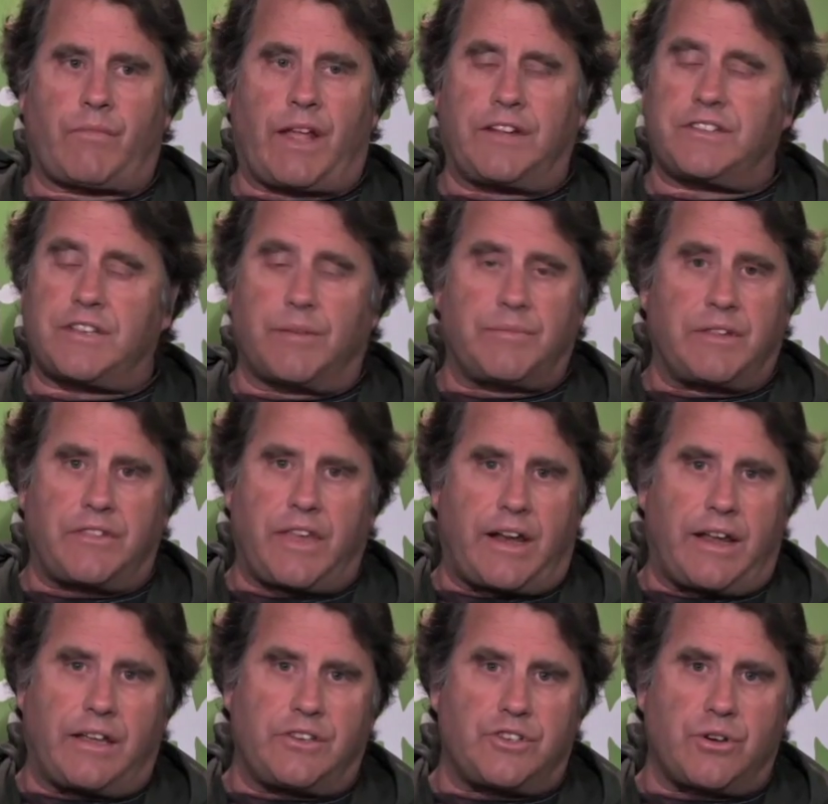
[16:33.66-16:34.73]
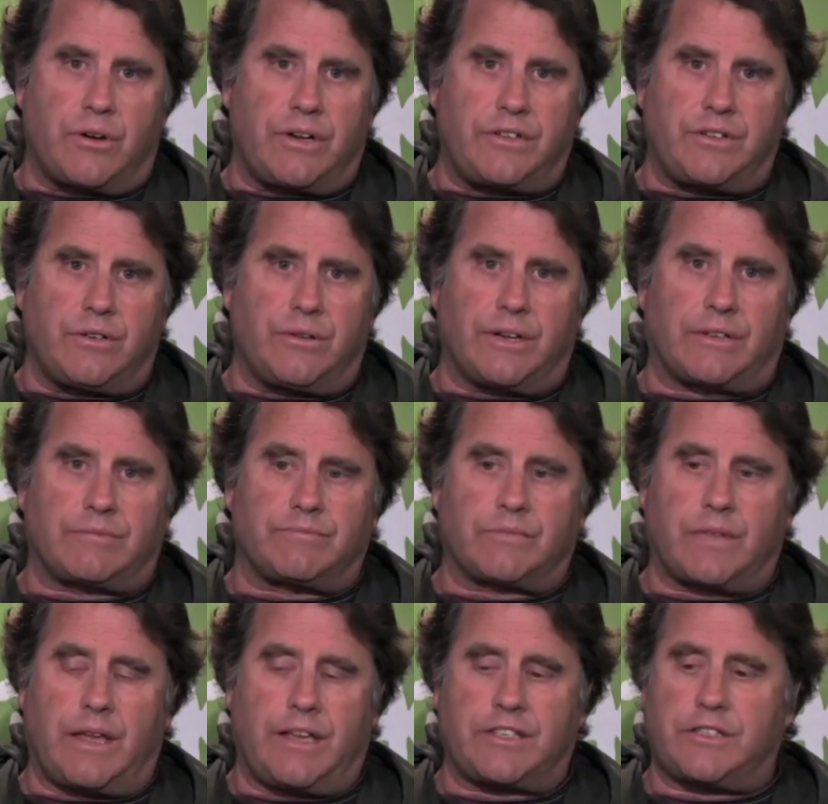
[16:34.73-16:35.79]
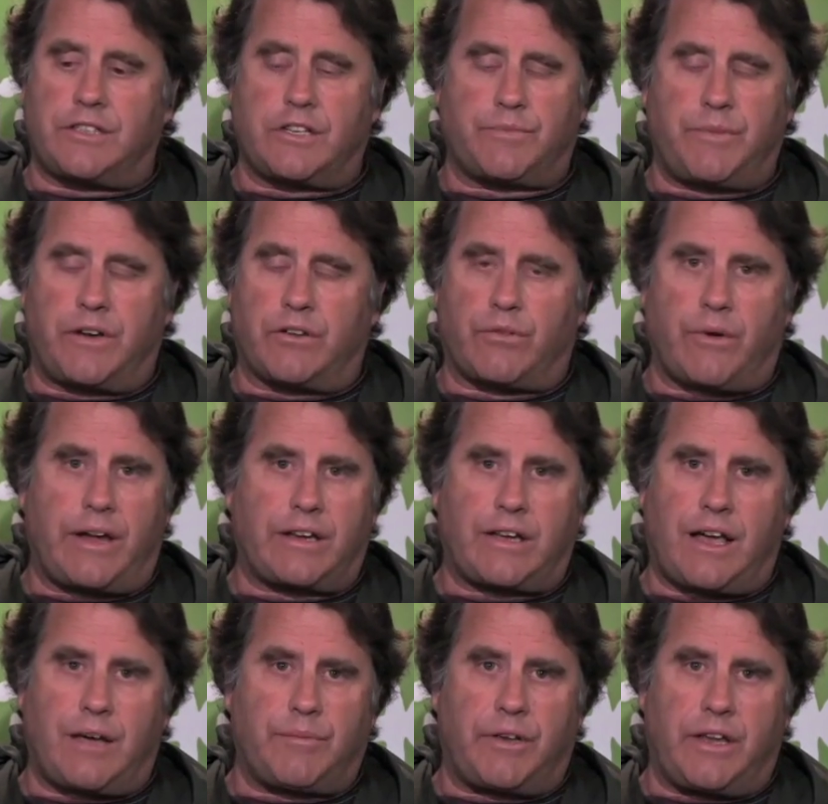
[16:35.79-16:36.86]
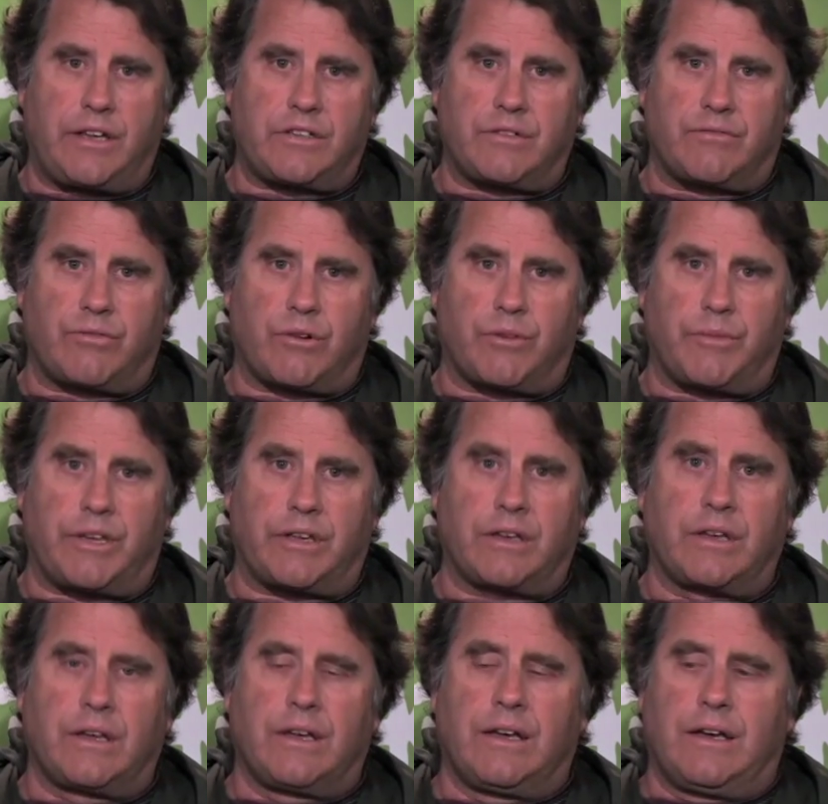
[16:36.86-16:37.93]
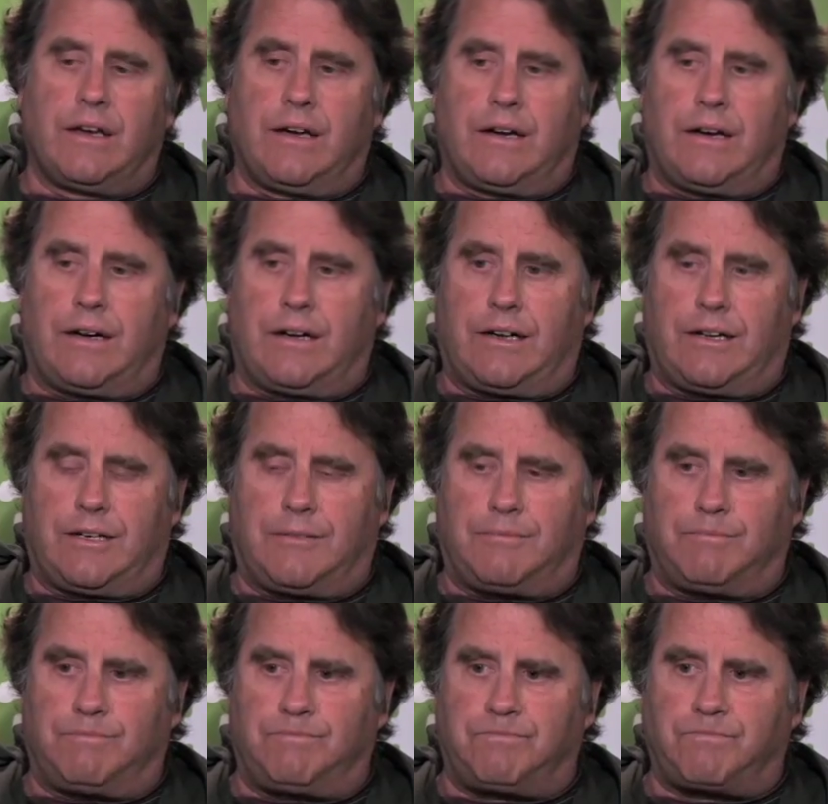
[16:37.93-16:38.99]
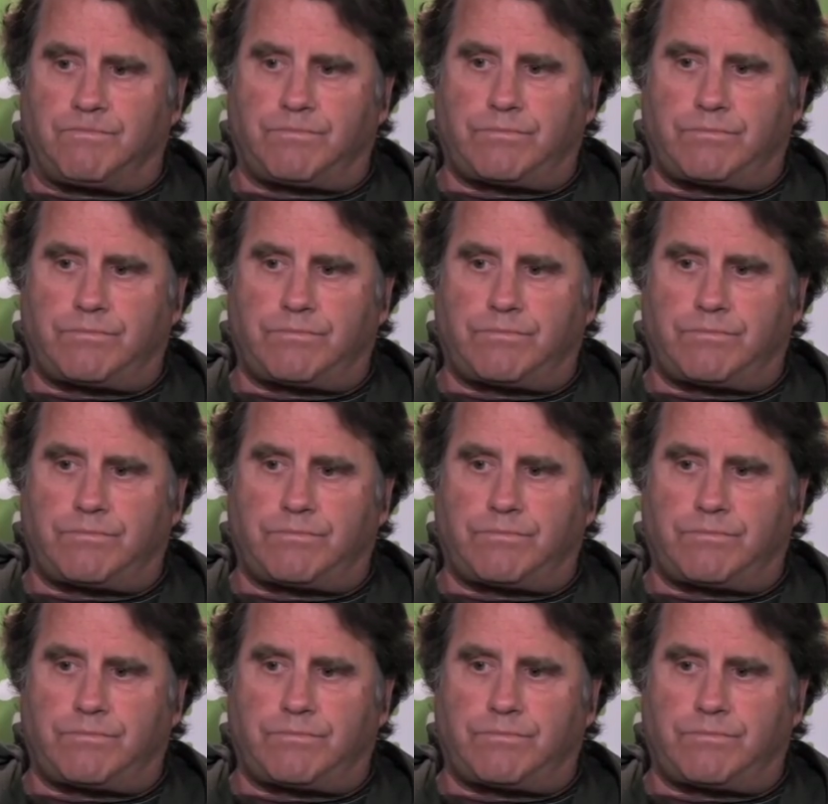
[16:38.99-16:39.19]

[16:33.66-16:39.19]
and something that I enjoy doing. It's just been a great combination for me. Um,